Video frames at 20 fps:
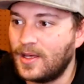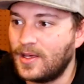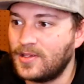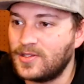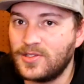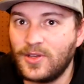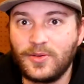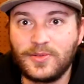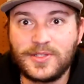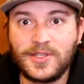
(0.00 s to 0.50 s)

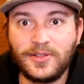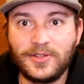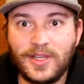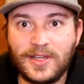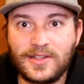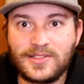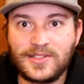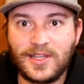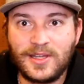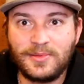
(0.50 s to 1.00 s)
So until
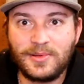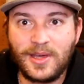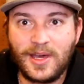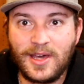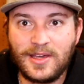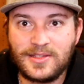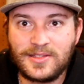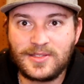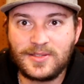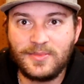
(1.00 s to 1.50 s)
next time,
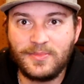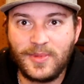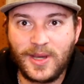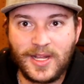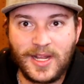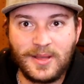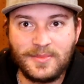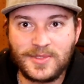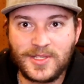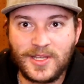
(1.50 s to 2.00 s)
guys, my
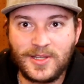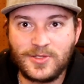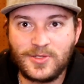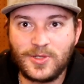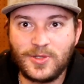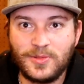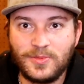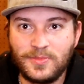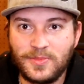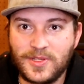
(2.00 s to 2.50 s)
name's
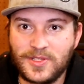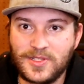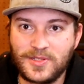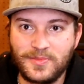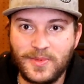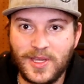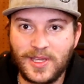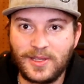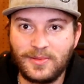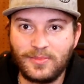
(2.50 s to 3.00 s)
Andrew. This is
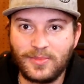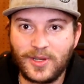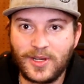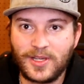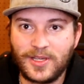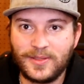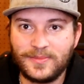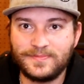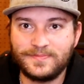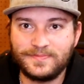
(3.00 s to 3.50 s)
Make It and
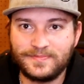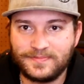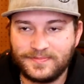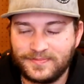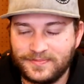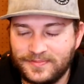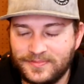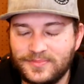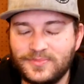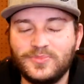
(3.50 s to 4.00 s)
Break It.
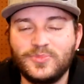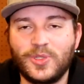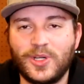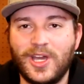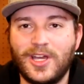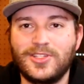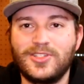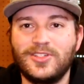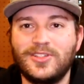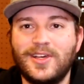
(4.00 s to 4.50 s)
We'll
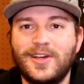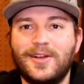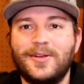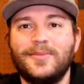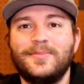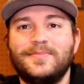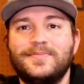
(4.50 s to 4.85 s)
catch you later.